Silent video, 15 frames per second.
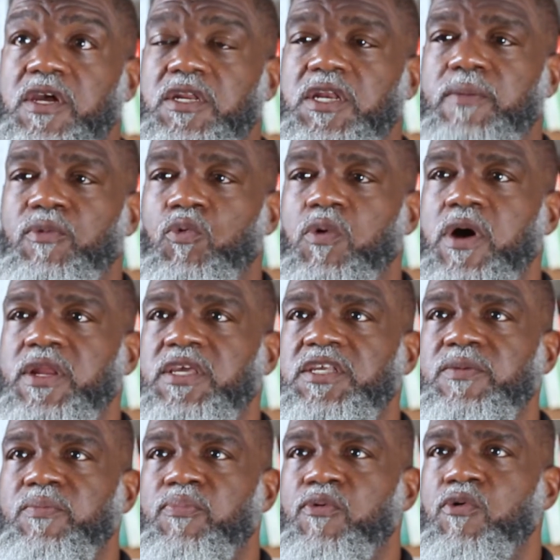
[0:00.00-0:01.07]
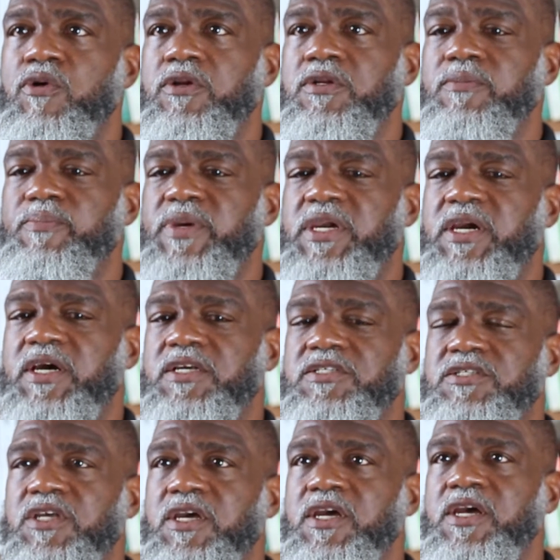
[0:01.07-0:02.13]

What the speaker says: Number one, it's important because